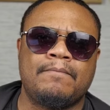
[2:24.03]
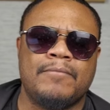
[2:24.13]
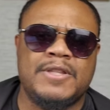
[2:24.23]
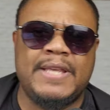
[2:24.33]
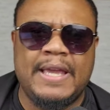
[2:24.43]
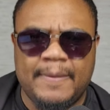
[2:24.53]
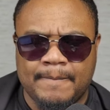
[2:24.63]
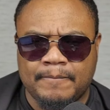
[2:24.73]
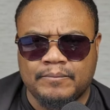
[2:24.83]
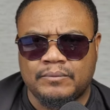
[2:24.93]
See,
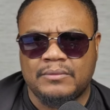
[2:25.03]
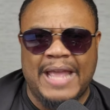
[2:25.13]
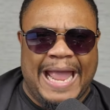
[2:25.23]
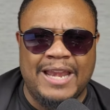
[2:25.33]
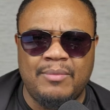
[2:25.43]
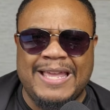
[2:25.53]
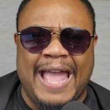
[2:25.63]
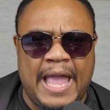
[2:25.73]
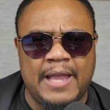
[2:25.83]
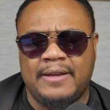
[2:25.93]
the enemy
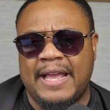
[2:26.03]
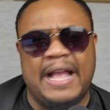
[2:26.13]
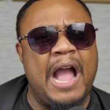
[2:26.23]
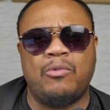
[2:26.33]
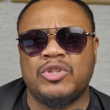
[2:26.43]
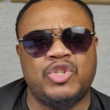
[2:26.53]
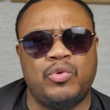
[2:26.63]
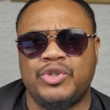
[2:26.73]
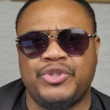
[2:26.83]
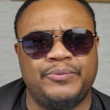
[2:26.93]
hate that God
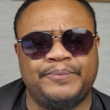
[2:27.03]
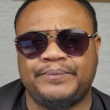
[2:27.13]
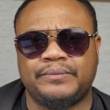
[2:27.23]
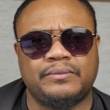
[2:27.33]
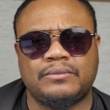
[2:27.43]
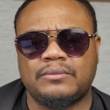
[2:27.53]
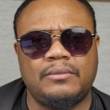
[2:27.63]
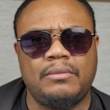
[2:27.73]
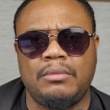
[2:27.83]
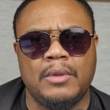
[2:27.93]
restored you.
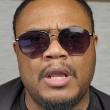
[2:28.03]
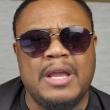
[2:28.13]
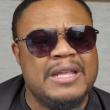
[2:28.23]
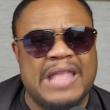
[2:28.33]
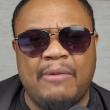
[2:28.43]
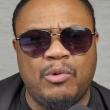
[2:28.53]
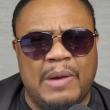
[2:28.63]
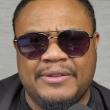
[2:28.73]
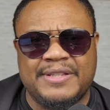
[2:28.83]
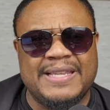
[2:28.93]
They would
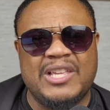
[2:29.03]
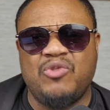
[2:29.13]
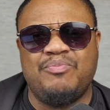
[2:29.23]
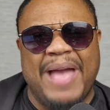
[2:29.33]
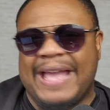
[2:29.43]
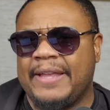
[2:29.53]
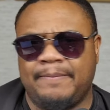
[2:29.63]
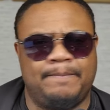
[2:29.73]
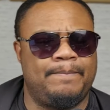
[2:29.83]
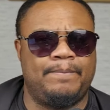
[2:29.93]
rather see you
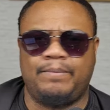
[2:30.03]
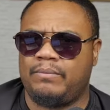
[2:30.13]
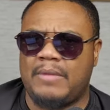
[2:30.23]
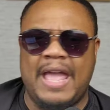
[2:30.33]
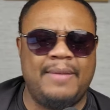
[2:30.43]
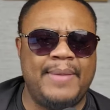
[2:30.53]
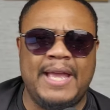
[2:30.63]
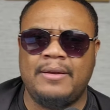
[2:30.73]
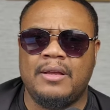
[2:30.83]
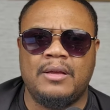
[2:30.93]
begging.
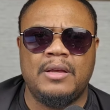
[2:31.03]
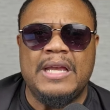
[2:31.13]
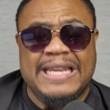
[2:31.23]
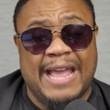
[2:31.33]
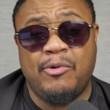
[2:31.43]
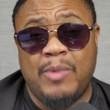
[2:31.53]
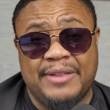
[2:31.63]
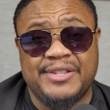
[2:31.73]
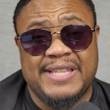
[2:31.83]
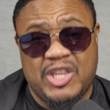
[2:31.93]
Amen. They would
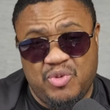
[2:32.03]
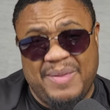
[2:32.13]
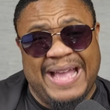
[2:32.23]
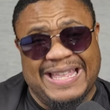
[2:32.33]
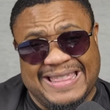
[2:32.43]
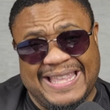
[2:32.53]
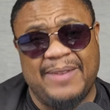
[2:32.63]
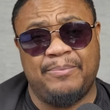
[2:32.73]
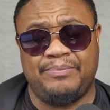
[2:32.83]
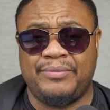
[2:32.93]
rather see you begging
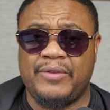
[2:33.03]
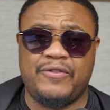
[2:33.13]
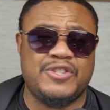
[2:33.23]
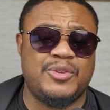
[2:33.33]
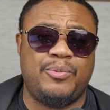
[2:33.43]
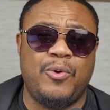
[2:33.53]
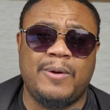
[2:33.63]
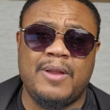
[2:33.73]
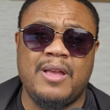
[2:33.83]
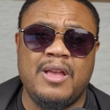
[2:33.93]
them for
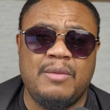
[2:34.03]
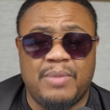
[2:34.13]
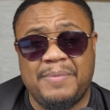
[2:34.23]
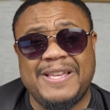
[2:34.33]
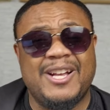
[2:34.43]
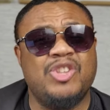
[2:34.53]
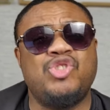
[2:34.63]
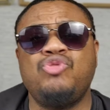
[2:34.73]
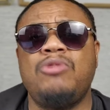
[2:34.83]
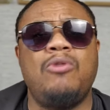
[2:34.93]
support. But because
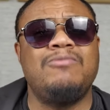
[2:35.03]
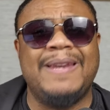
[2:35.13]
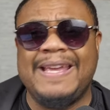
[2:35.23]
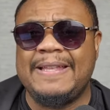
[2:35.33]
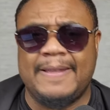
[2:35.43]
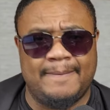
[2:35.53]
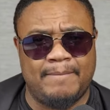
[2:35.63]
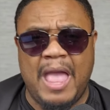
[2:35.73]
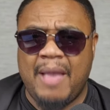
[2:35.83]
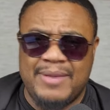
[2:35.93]
you don't need
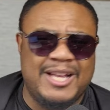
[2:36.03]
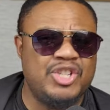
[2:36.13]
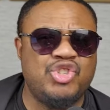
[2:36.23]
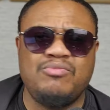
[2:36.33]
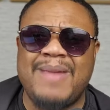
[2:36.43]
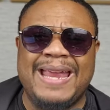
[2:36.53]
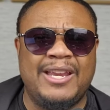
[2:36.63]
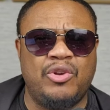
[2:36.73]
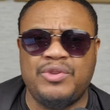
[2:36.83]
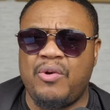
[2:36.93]
them, because you made
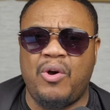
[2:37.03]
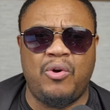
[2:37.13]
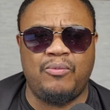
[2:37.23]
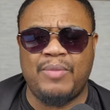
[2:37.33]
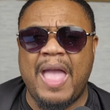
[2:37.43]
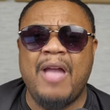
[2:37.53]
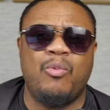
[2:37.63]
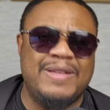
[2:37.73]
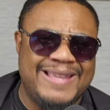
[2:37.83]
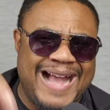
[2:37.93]
it on your own
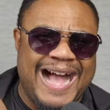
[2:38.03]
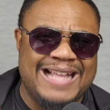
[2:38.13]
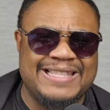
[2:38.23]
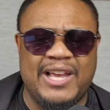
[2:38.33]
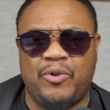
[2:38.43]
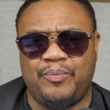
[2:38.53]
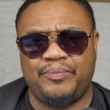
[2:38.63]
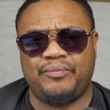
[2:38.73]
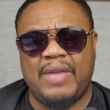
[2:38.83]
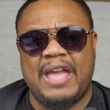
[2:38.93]
with God's help,
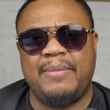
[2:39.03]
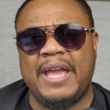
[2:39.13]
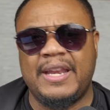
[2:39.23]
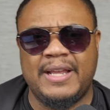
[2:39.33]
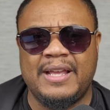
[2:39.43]
amen,